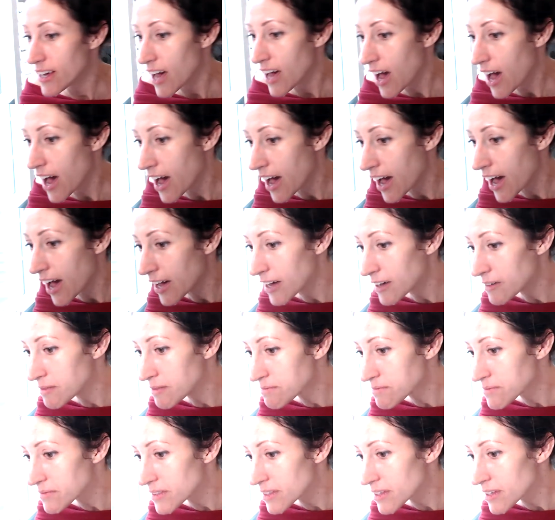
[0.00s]
uh,
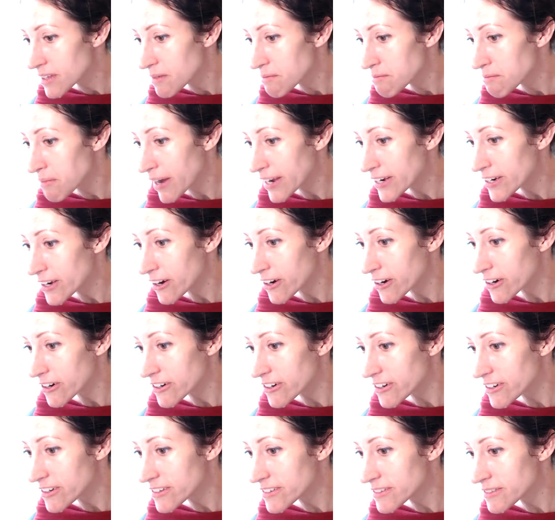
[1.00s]

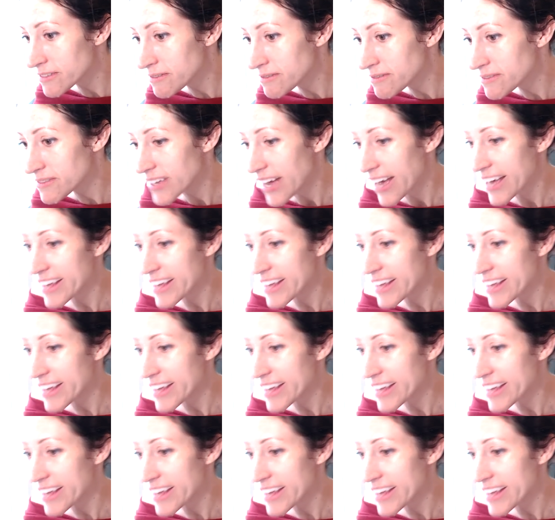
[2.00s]
binaural I,